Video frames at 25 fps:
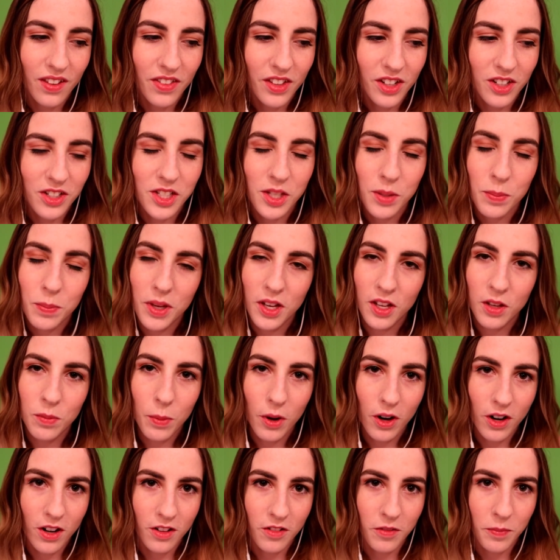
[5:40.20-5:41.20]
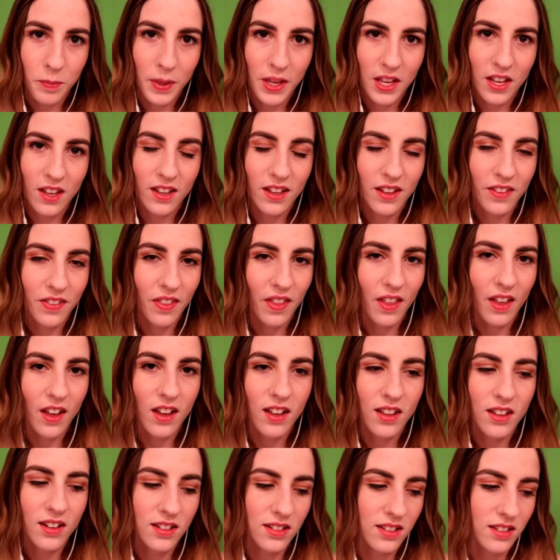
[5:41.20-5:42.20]
there's a big part of me in
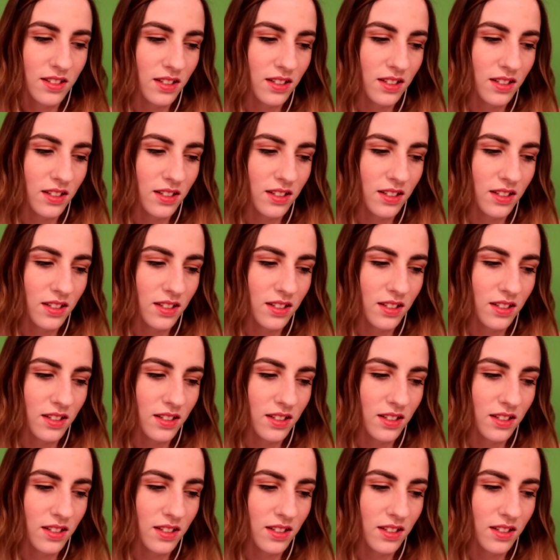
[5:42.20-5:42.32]
that.